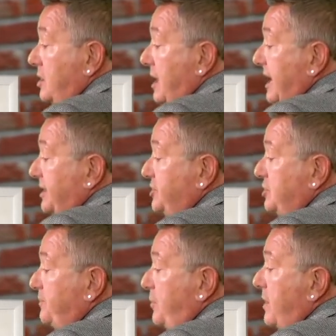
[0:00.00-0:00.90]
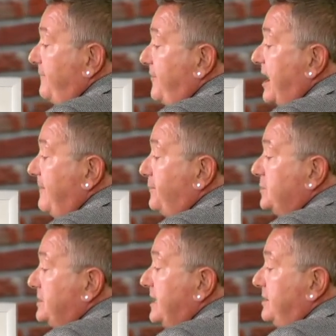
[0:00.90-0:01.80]
at a
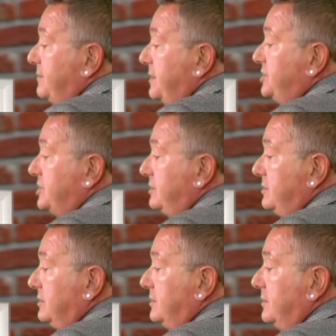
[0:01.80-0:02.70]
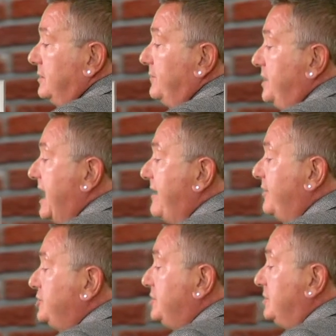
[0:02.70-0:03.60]
2.5% commission, the
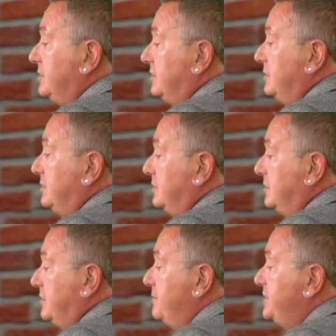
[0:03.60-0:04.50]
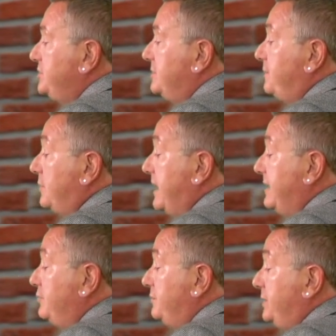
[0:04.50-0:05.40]
average commission per end
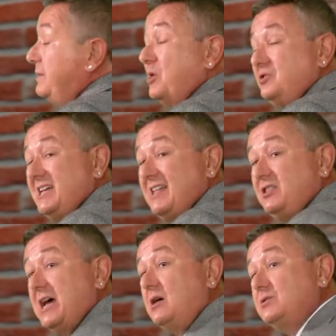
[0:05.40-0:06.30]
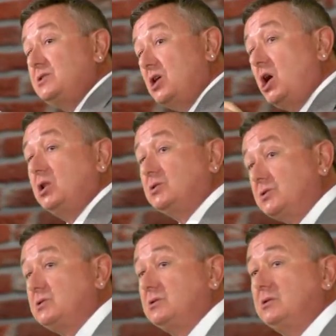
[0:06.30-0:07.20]
would be about
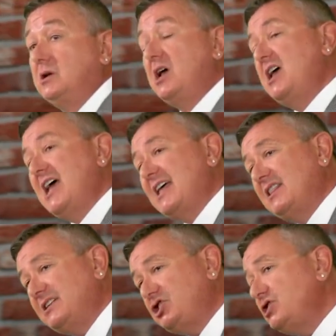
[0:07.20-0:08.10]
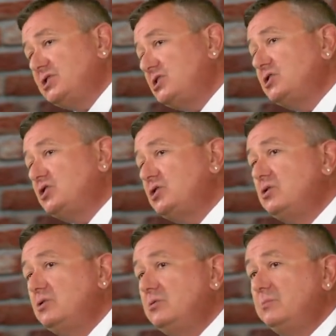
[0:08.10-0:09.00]
$10,000. And let's just
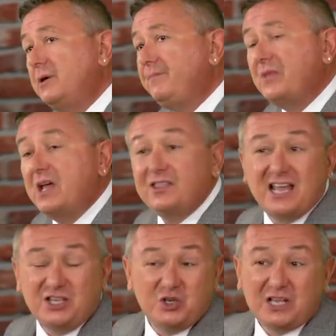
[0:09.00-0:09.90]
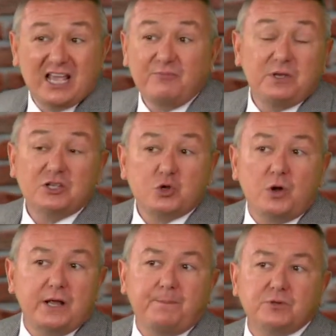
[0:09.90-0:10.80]
assume that you gave me a
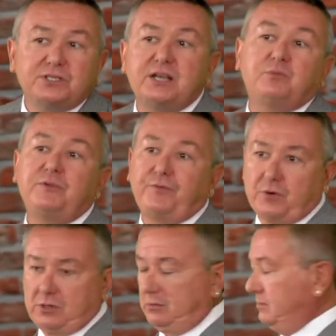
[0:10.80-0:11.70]
20% referral.